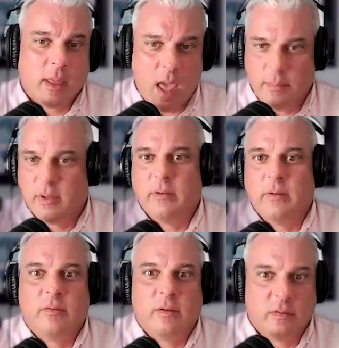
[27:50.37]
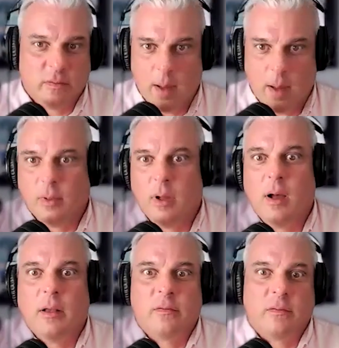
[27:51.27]
captives and stop
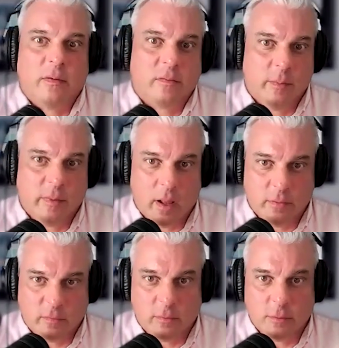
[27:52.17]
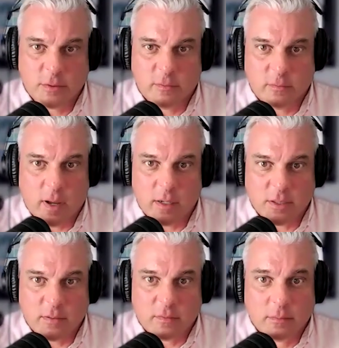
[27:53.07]
loss and some of the other solution
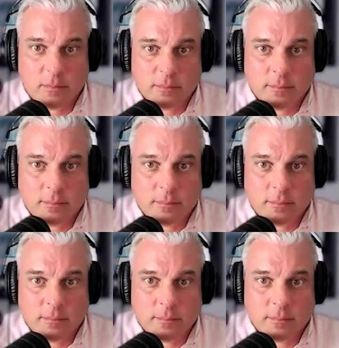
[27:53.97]
strategies.